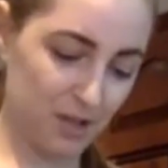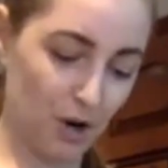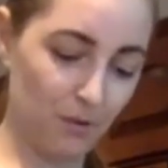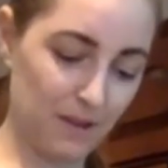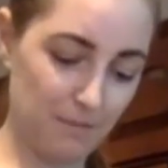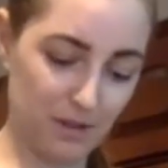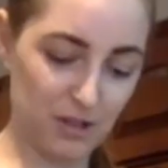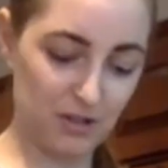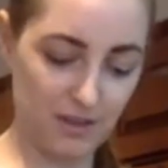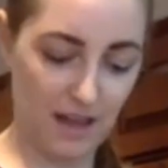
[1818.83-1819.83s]
Totally
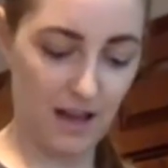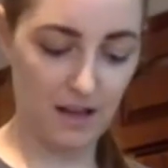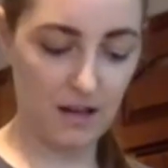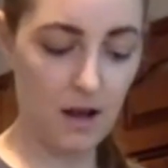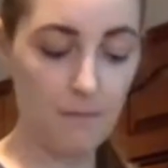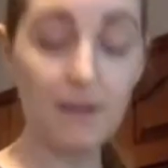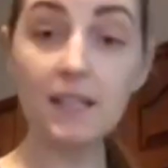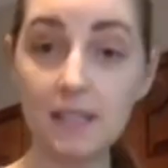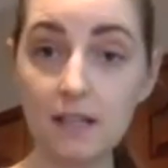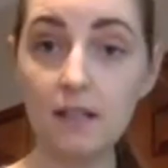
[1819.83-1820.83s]
butchered that. But
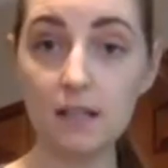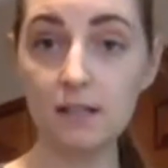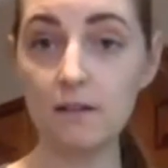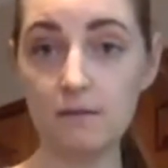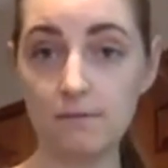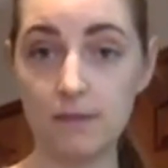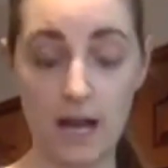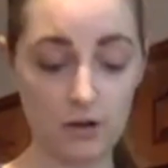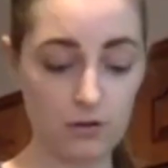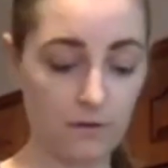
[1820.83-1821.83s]
it's a
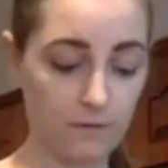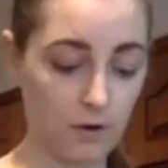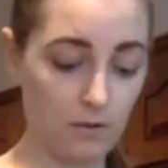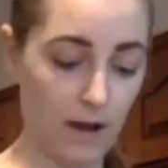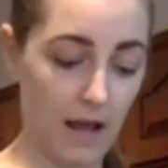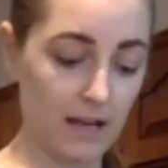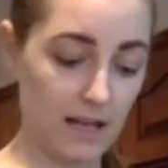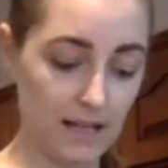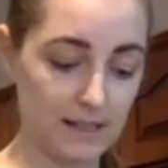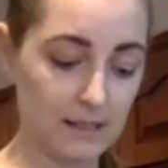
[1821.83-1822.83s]
natural fruit, and
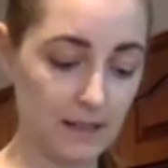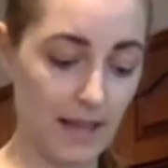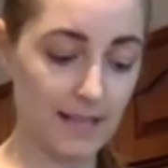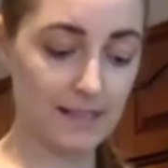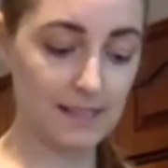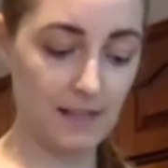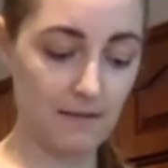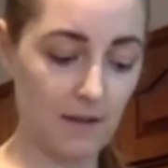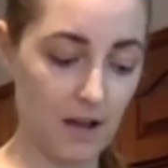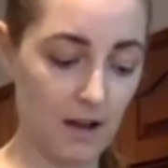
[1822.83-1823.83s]
it's like
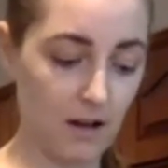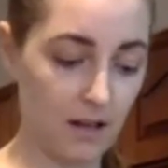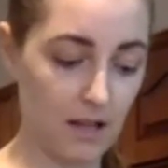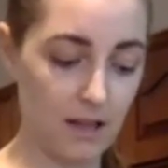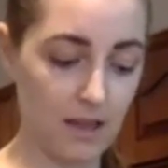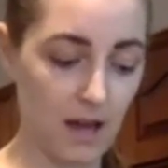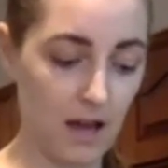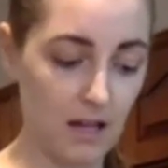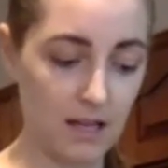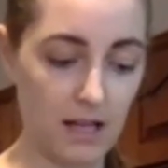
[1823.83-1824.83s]
stevia in
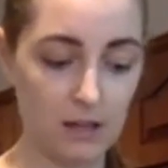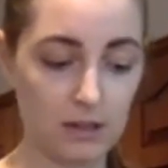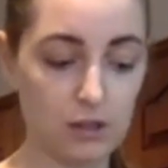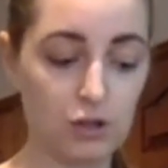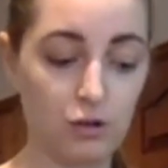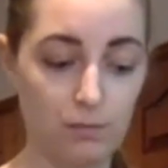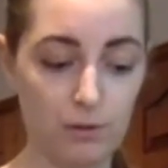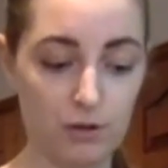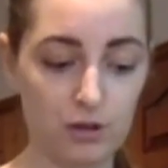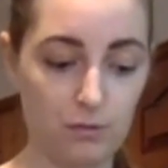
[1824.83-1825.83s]
that it's super,
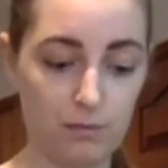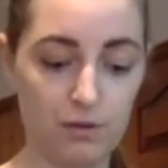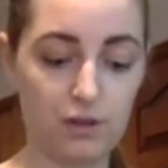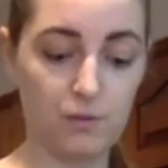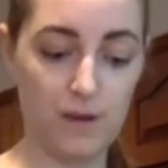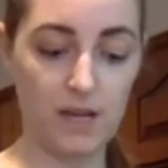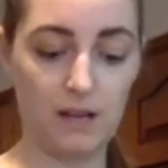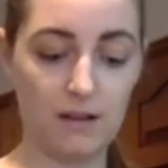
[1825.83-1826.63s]
super sweet.